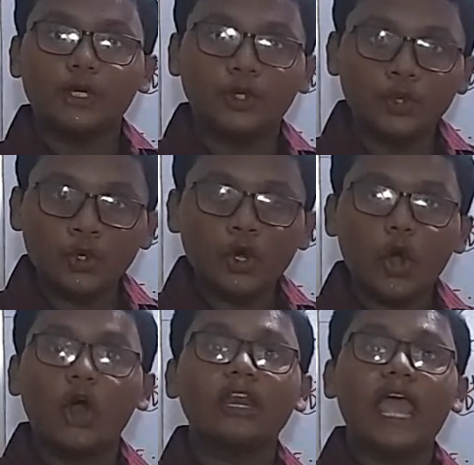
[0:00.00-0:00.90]

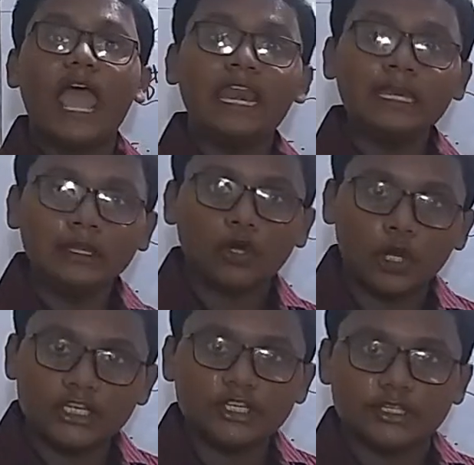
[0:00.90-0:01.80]
two or n
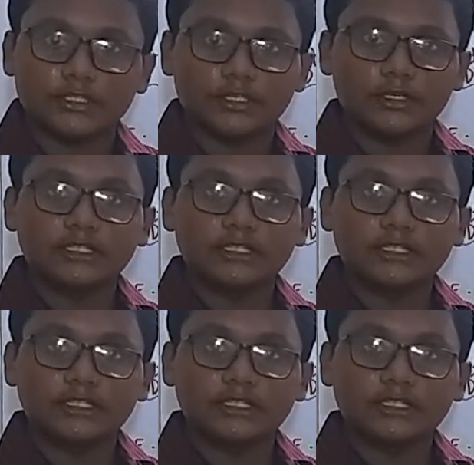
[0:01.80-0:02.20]
collisions,